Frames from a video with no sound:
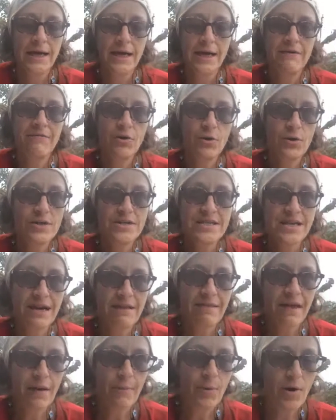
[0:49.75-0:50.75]
I've always
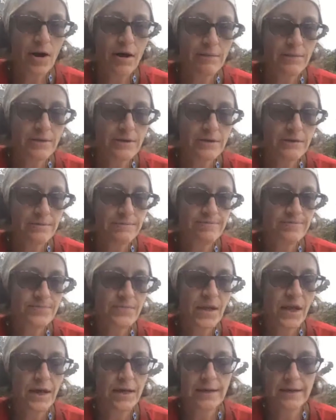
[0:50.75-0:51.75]
had that problem,
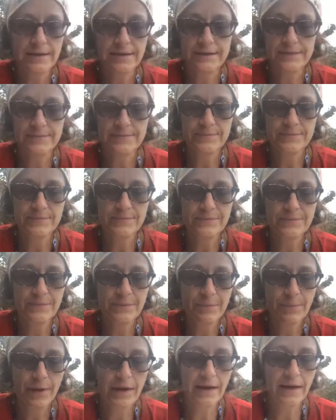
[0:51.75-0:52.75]

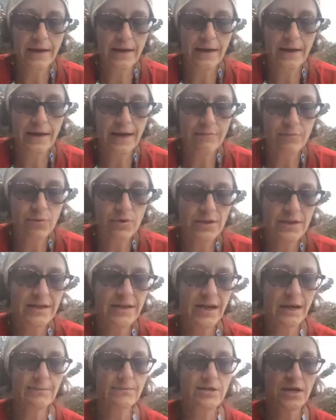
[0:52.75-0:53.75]
but I'd really
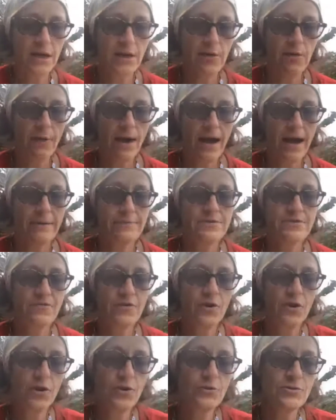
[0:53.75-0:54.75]
kept it under wraps for a
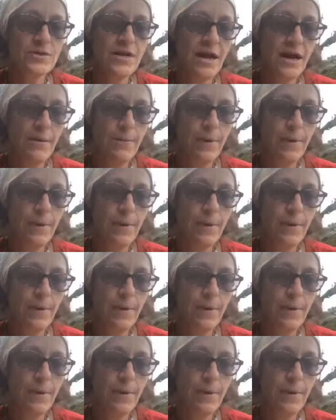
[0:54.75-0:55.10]
long time.